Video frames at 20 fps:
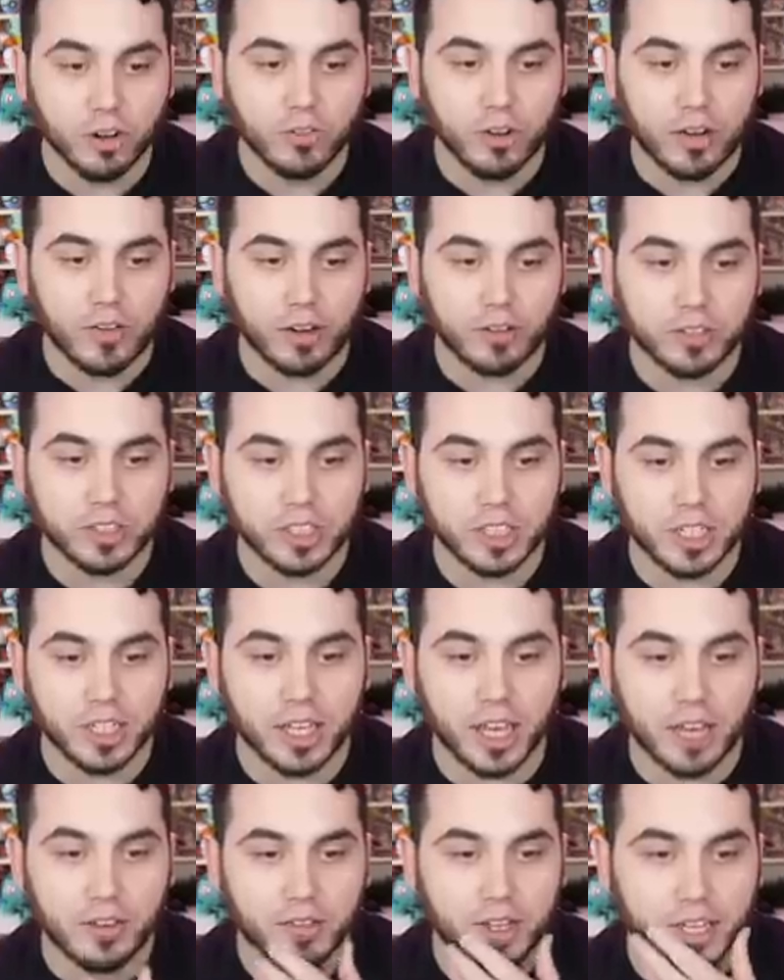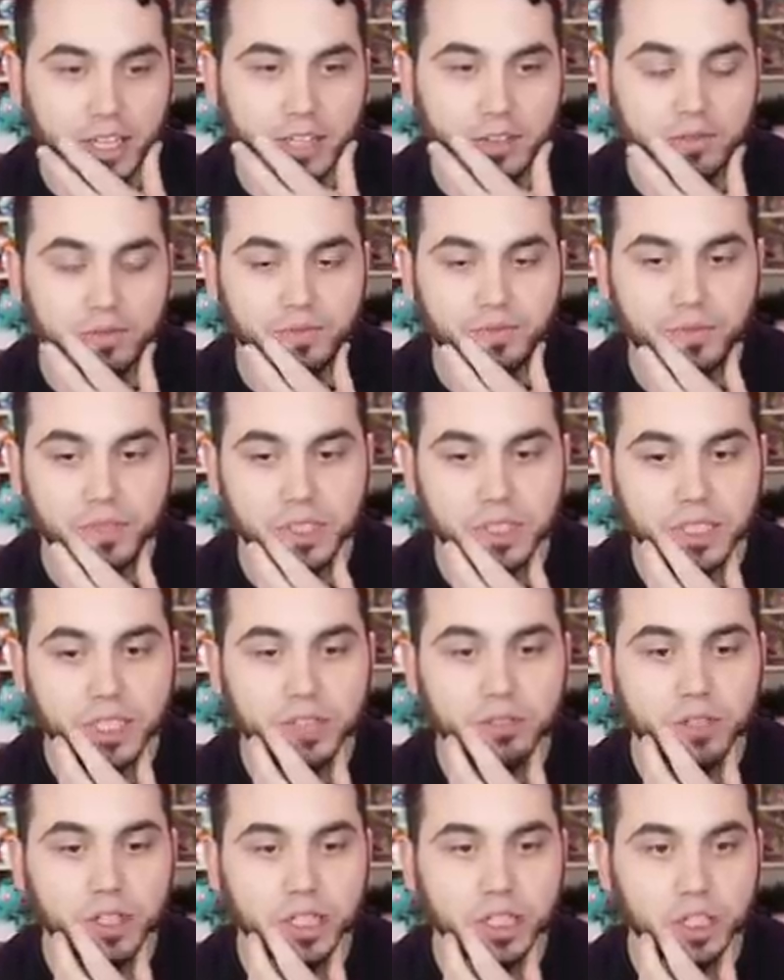if I've ever seen a game that give, he
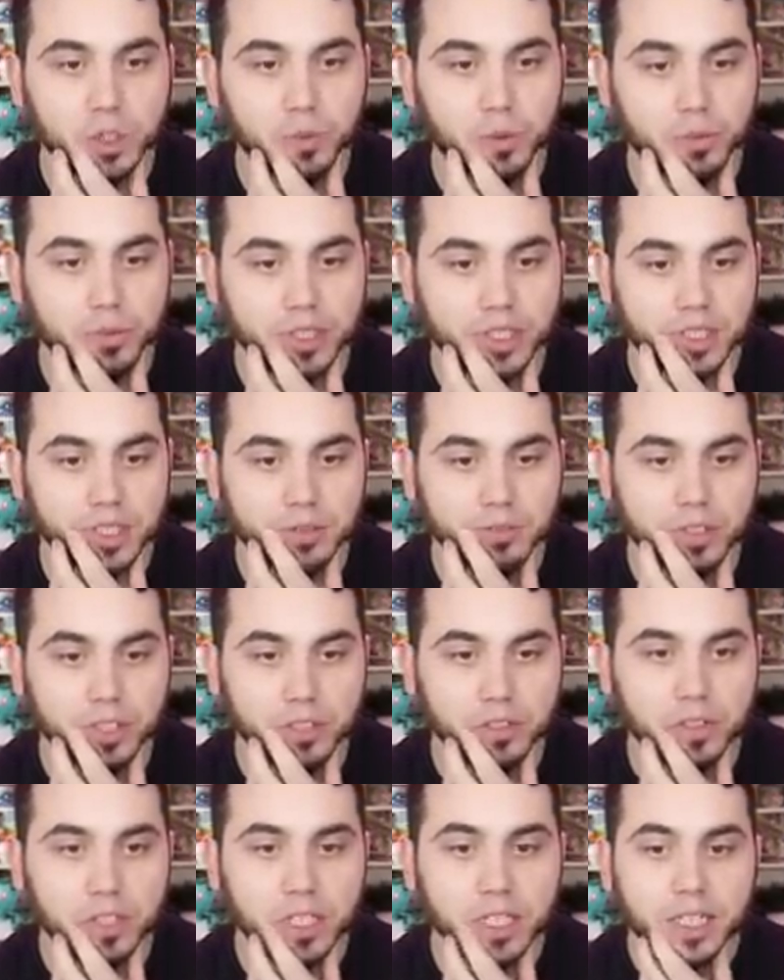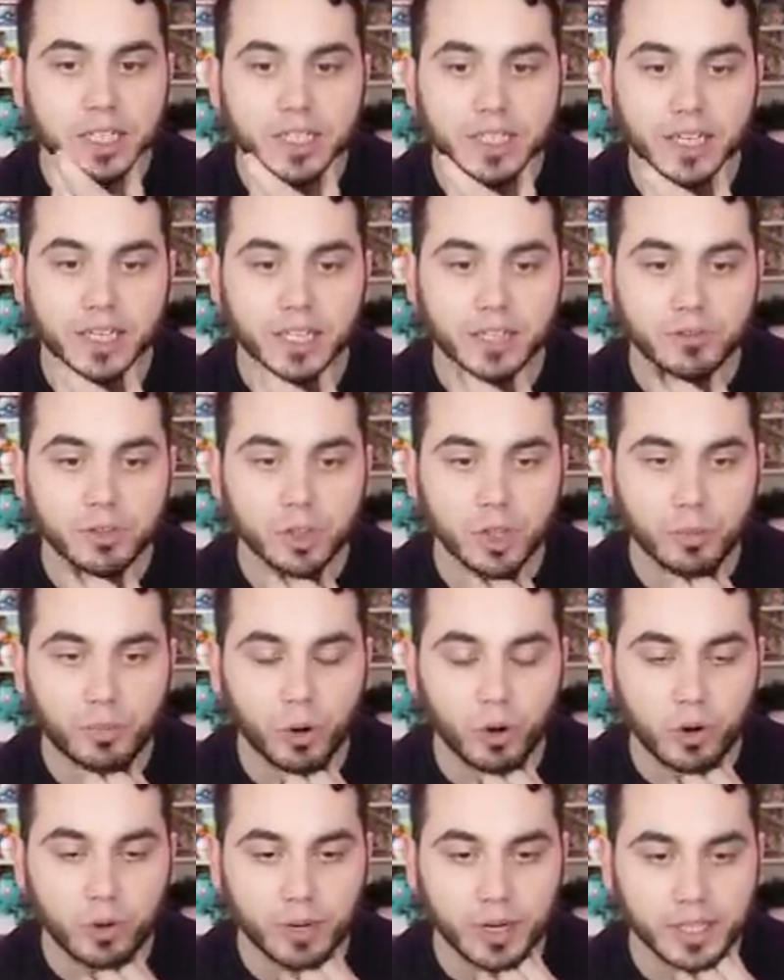really just put me to sleep too. That gives you a
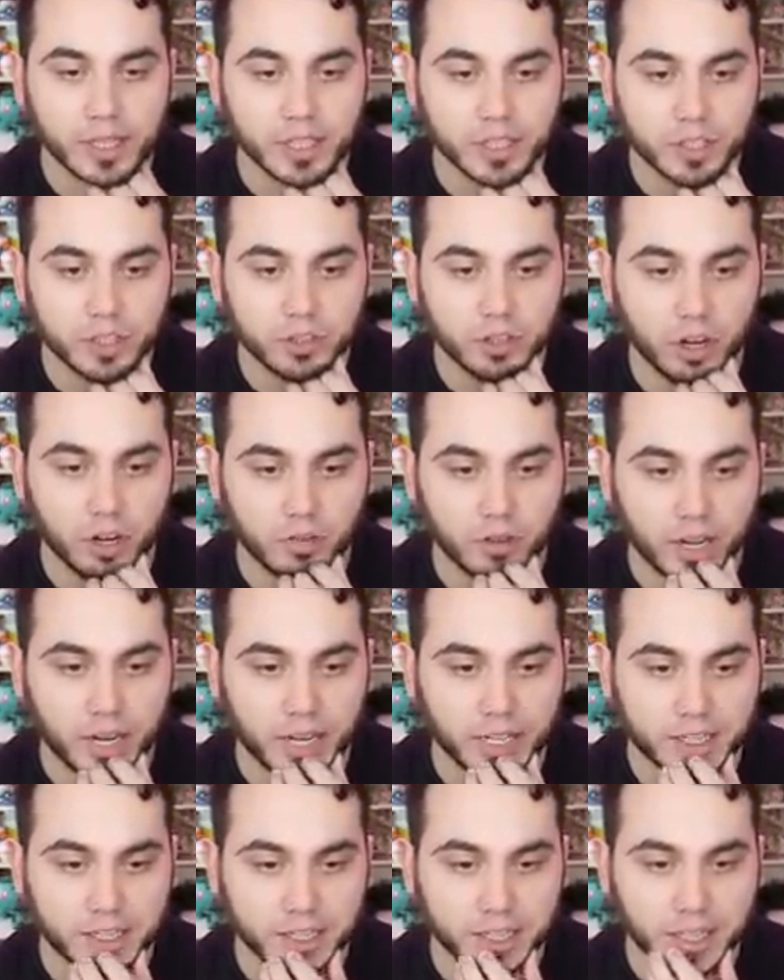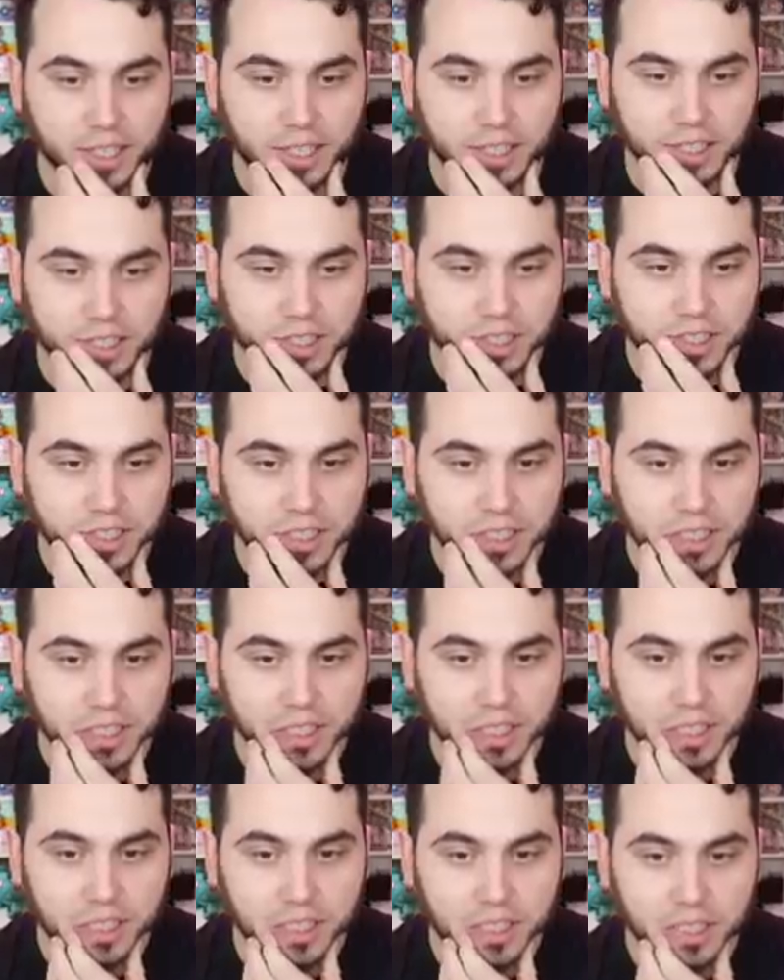Pokemon this strong right out the gates.
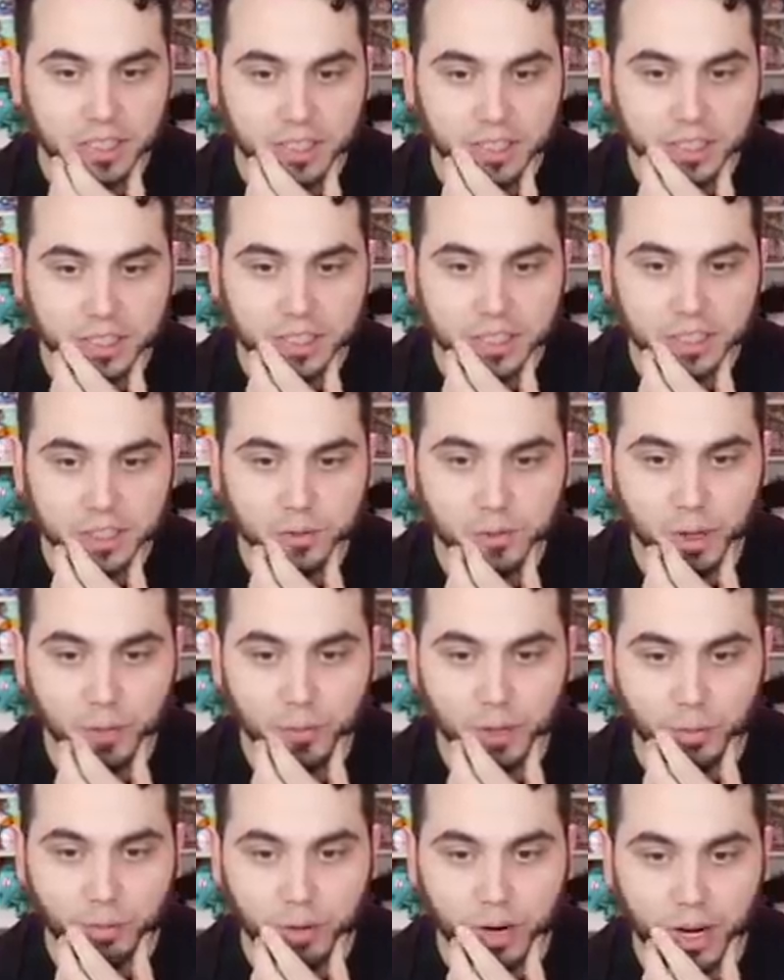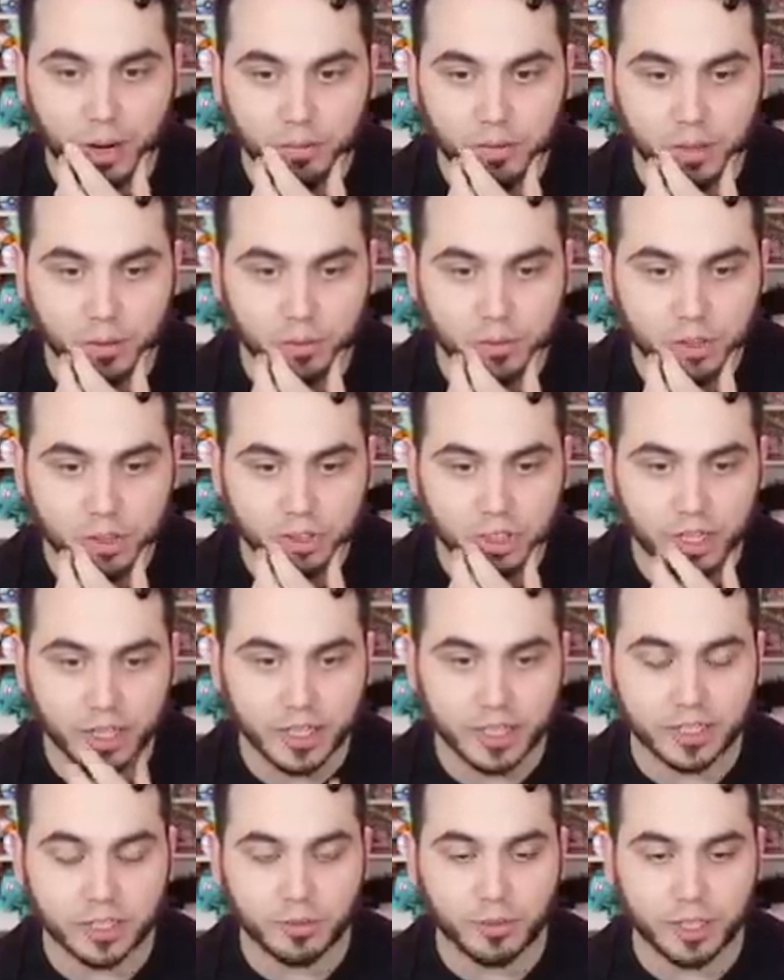This might be a problem. I'm just trying to
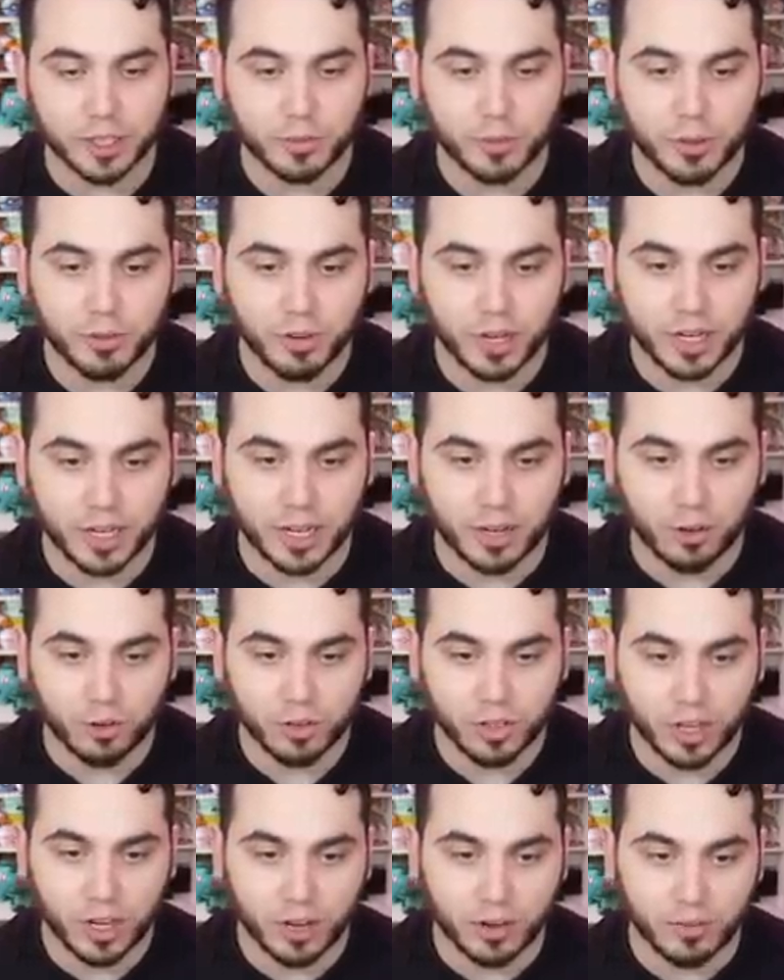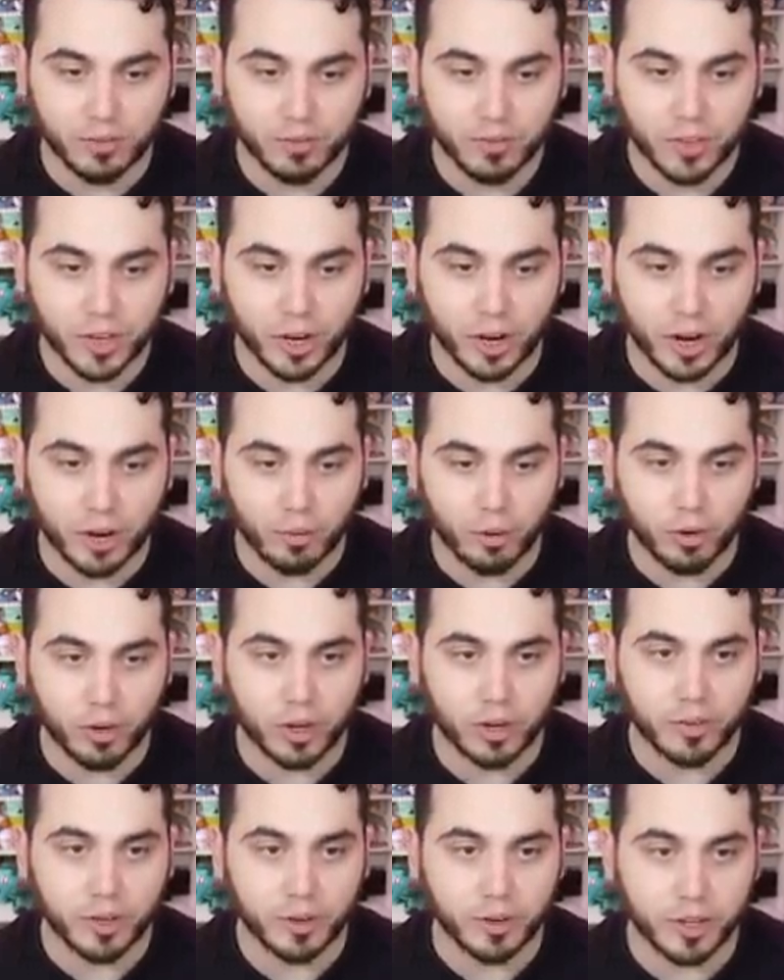get some XP right now. Hold up. Oh, I woke
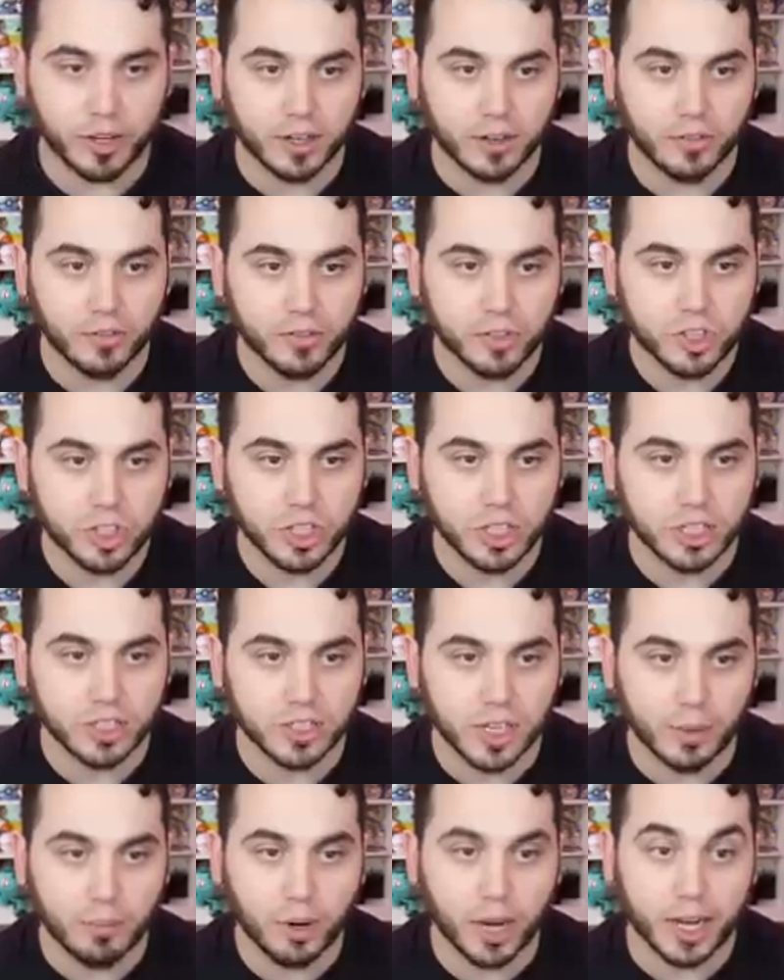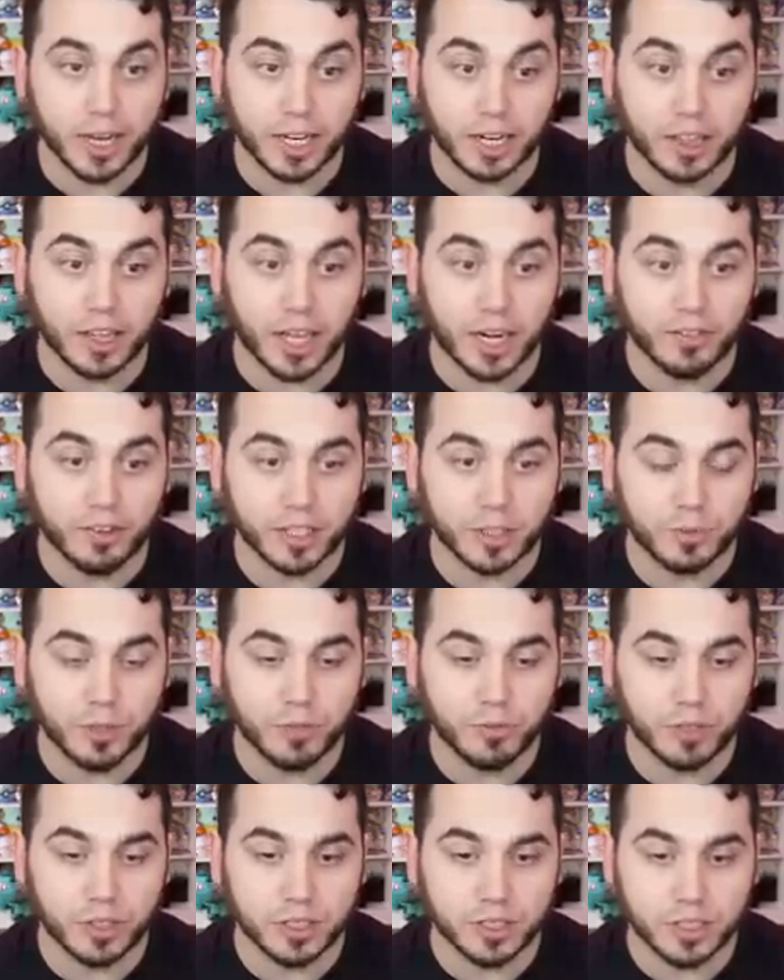up. There we go. Jeez, I probably get a lot of XP
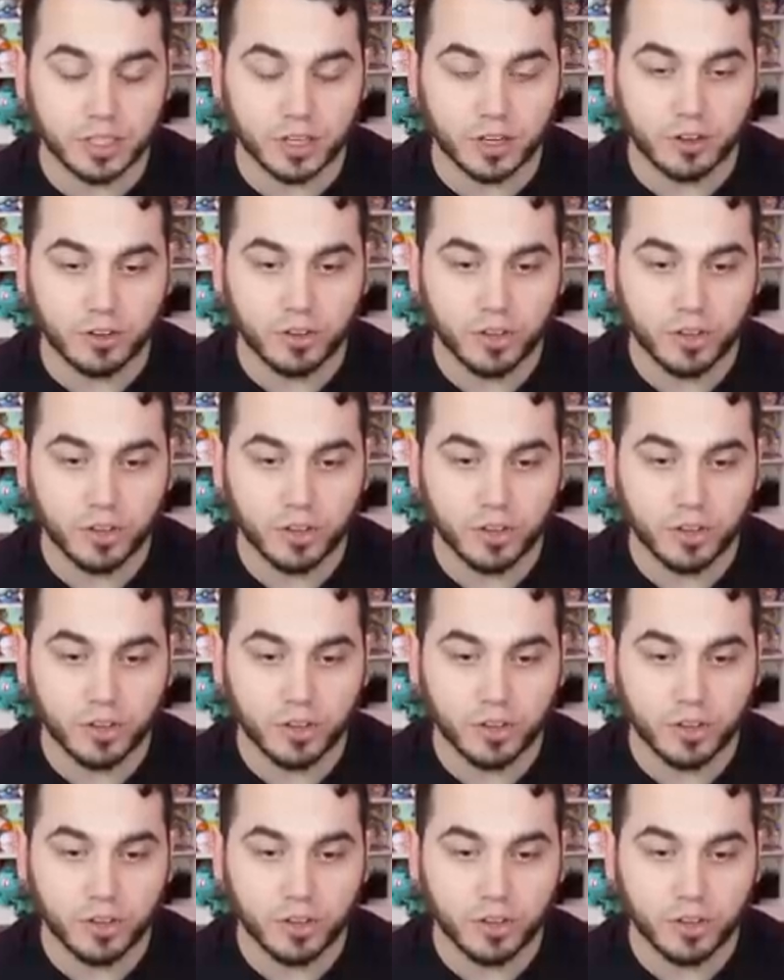for this though.